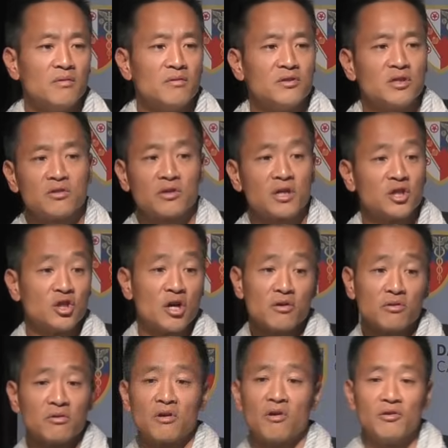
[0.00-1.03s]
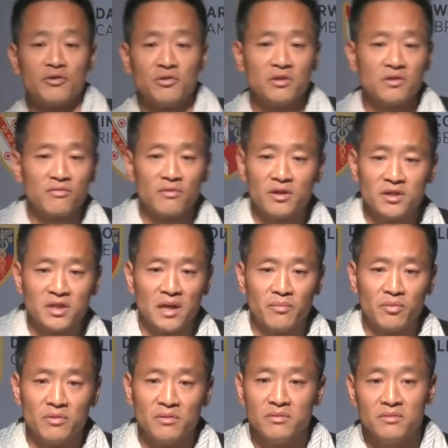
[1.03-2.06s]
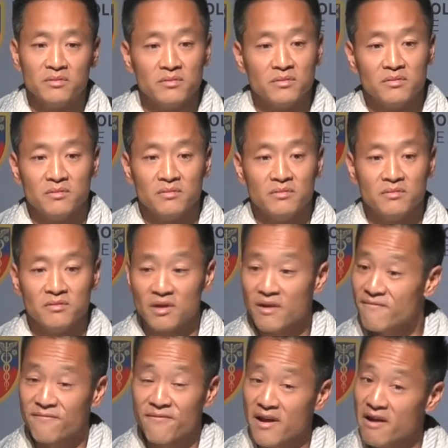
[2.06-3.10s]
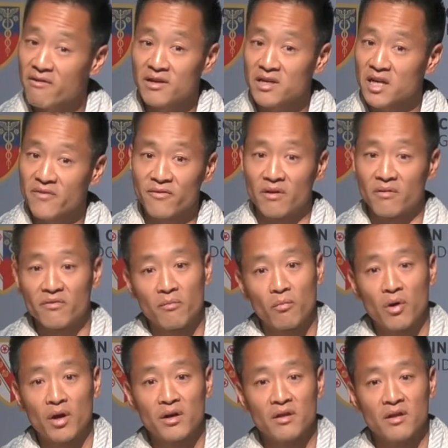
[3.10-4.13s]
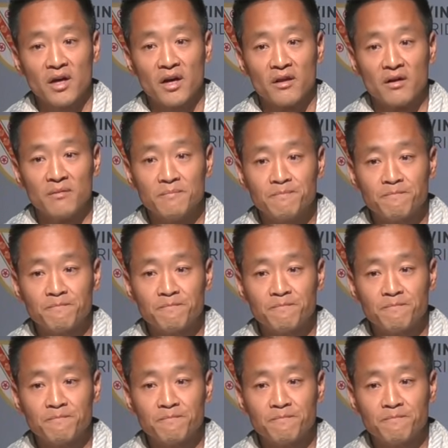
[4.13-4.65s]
Just look at jungle cultures, for example. They're very different from one to the other.